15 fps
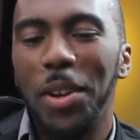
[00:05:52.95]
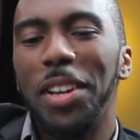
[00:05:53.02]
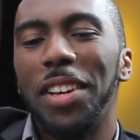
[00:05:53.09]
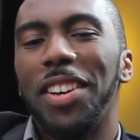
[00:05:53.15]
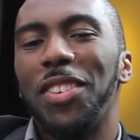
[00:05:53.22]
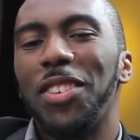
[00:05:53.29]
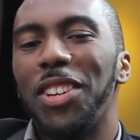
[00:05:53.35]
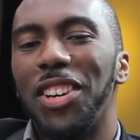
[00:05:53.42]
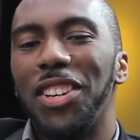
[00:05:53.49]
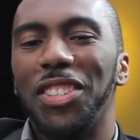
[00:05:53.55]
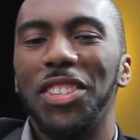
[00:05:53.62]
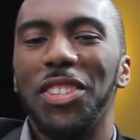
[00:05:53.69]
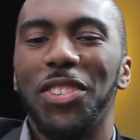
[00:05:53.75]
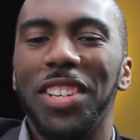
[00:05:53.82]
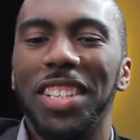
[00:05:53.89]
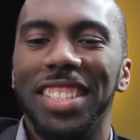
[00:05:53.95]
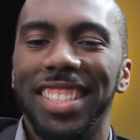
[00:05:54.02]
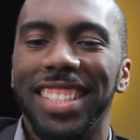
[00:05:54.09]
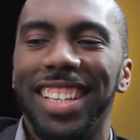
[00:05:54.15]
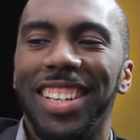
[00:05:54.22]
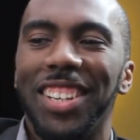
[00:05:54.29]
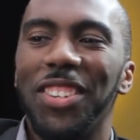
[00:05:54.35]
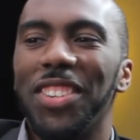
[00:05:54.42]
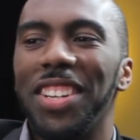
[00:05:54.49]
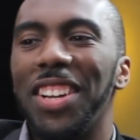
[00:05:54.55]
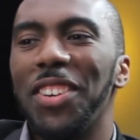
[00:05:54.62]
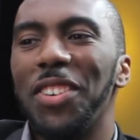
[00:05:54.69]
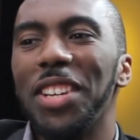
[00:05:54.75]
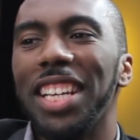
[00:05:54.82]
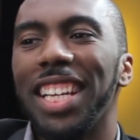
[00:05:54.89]
wanna ask you a question. Yeah?
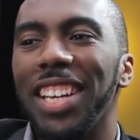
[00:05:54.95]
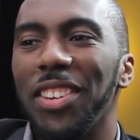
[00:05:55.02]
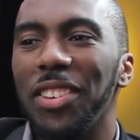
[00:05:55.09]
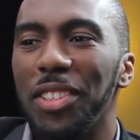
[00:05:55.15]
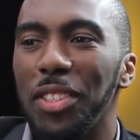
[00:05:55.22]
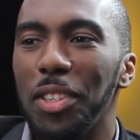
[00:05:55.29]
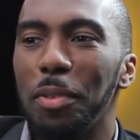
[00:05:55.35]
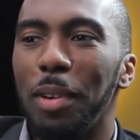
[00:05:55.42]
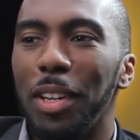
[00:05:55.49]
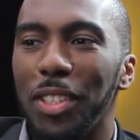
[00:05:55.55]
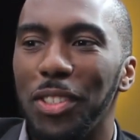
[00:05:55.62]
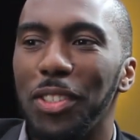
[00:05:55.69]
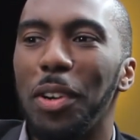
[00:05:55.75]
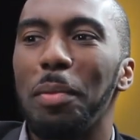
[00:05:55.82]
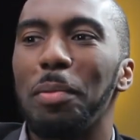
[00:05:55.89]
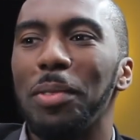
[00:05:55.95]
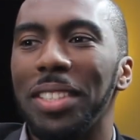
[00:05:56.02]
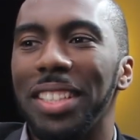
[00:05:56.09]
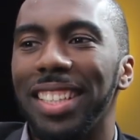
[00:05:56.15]
I don't wanna get you in too much trouble.